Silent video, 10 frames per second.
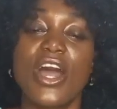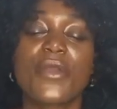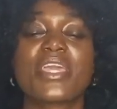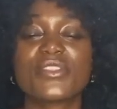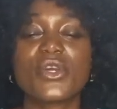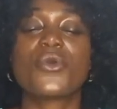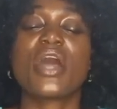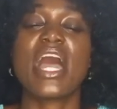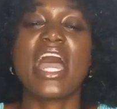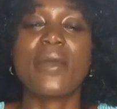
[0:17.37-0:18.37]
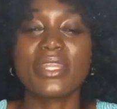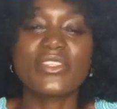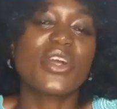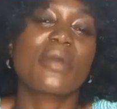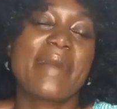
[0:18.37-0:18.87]
Okay, so I want
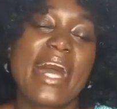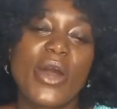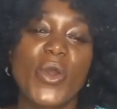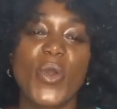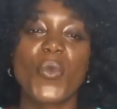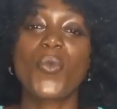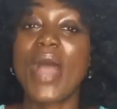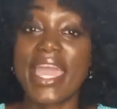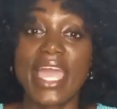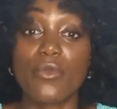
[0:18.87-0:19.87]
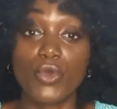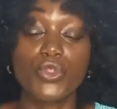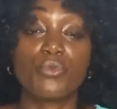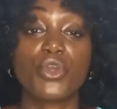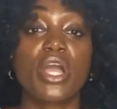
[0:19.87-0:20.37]
to talk about why I wrote
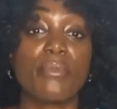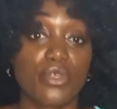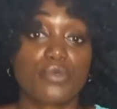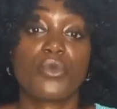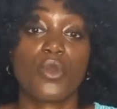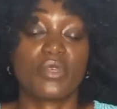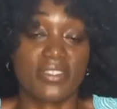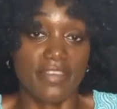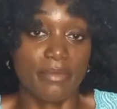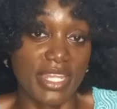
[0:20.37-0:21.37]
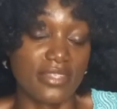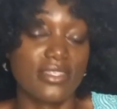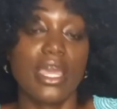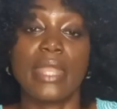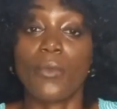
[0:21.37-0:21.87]
the book Apostle Paul was a
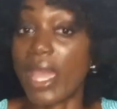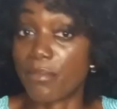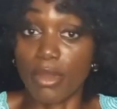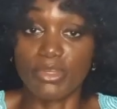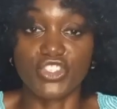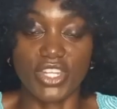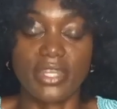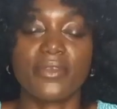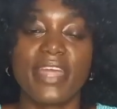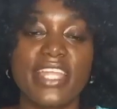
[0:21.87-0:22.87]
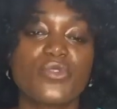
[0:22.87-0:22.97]
feminist and why I published it, right?